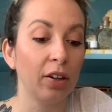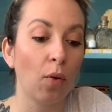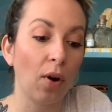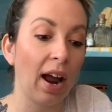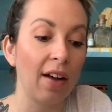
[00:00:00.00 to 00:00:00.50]

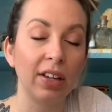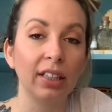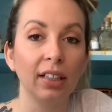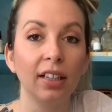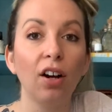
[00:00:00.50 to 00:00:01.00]
or having
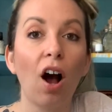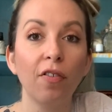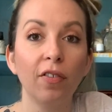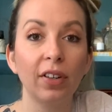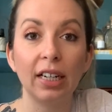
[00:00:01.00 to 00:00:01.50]
the lid off
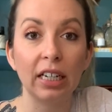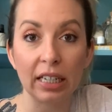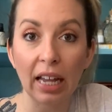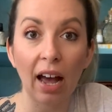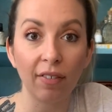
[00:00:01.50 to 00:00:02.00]
of it and just
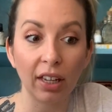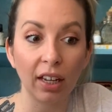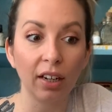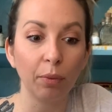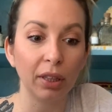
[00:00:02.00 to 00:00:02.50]
having
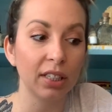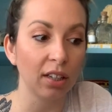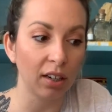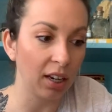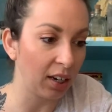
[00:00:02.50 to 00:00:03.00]
it with
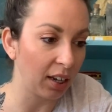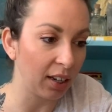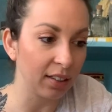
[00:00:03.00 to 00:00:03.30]
sun hitting it.